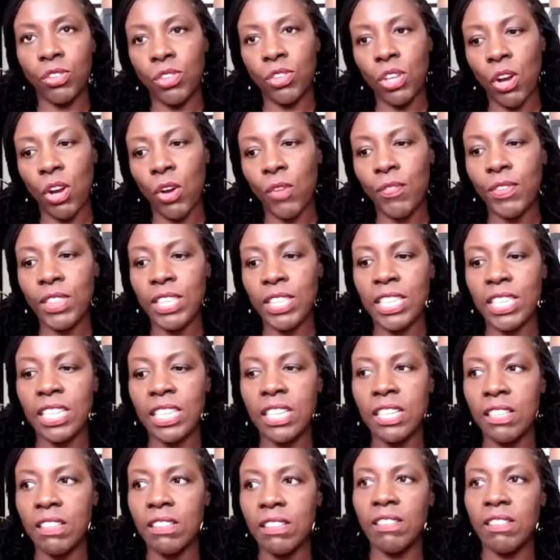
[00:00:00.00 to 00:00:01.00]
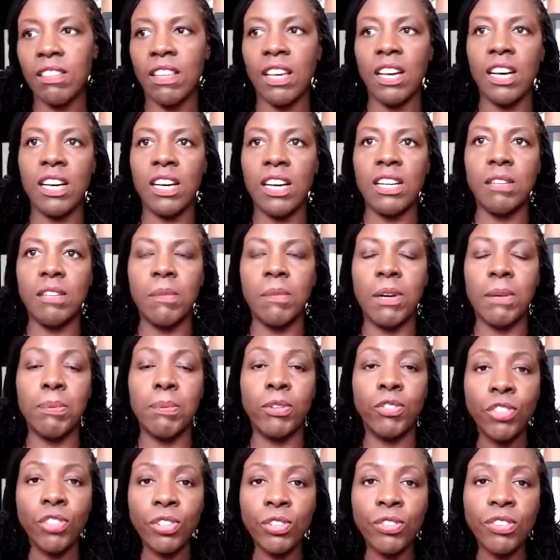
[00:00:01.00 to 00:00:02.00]
over the years, a
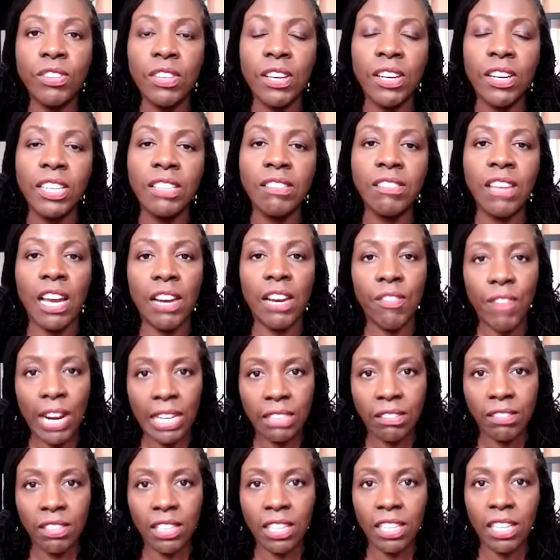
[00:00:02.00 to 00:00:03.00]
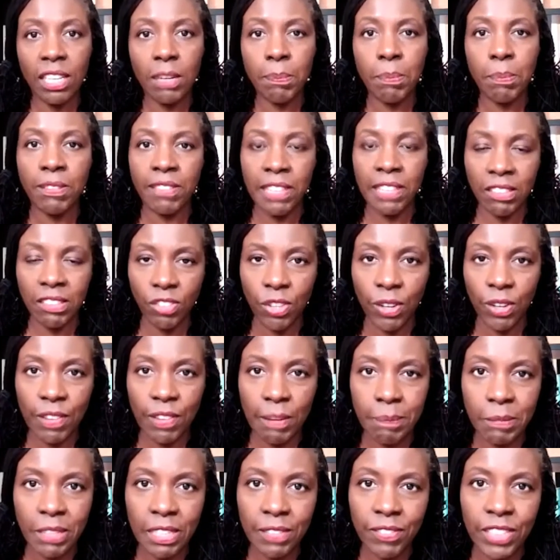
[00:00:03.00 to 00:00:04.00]
producer, director, presenter of
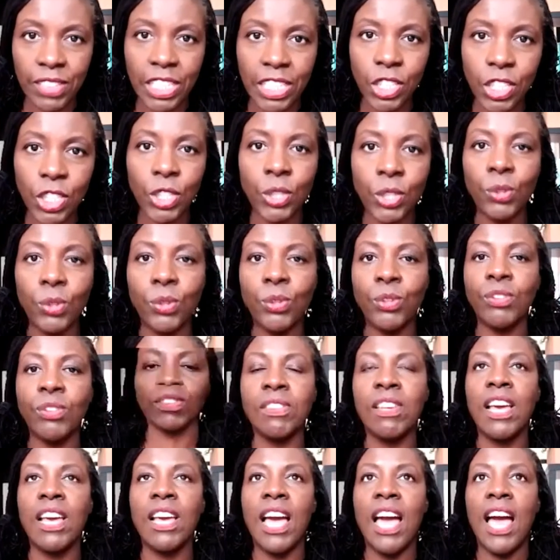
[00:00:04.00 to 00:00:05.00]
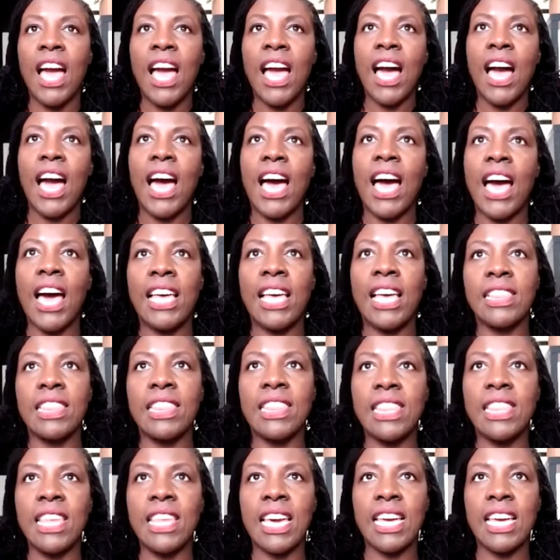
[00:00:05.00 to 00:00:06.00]
MTV News.
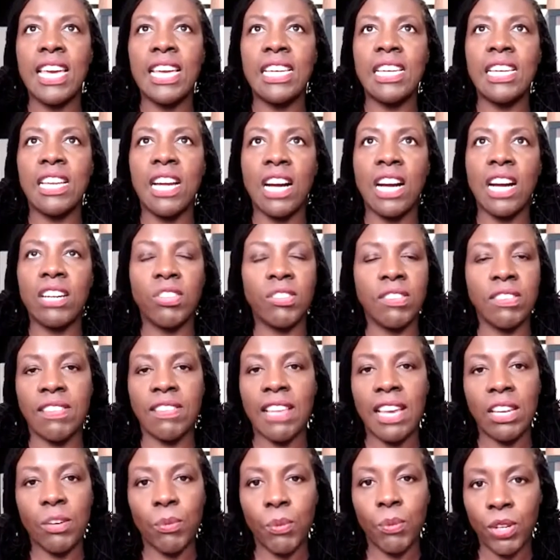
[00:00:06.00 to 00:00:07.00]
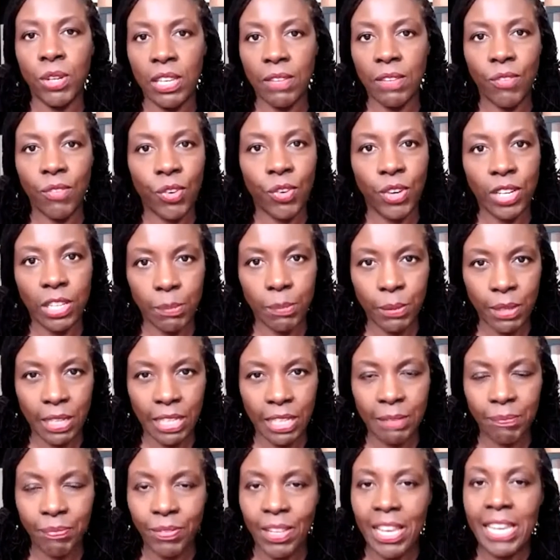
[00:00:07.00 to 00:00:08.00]
And then I couldn't stand working for
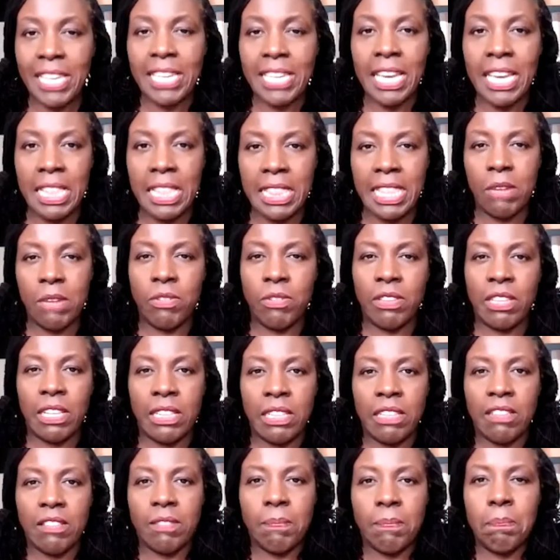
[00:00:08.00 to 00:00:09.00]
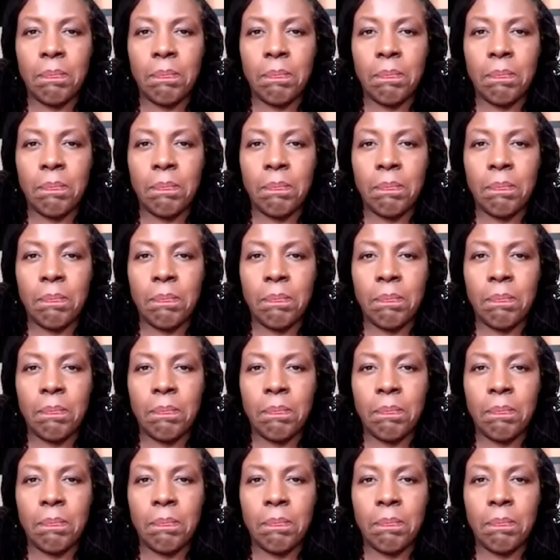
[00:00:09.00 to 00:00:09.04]
anybody. Again, there was this